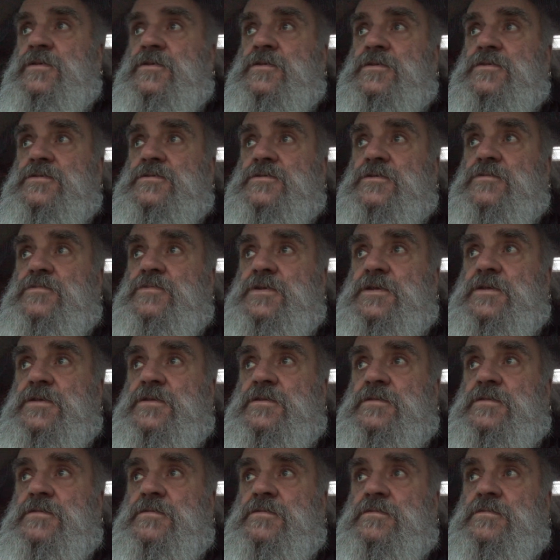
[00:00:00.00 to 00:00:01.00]
so we
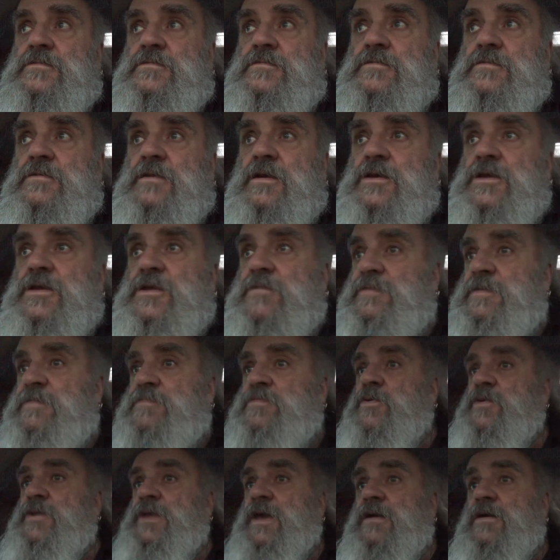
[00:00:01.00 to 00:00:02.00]
can, I could be
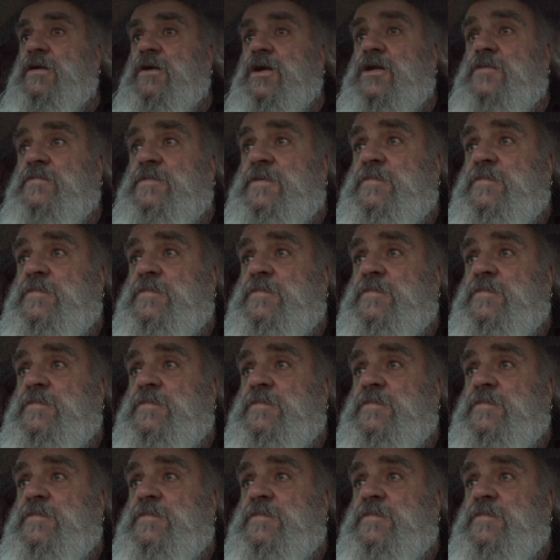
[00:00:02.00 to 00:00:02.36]
pulled out, I could be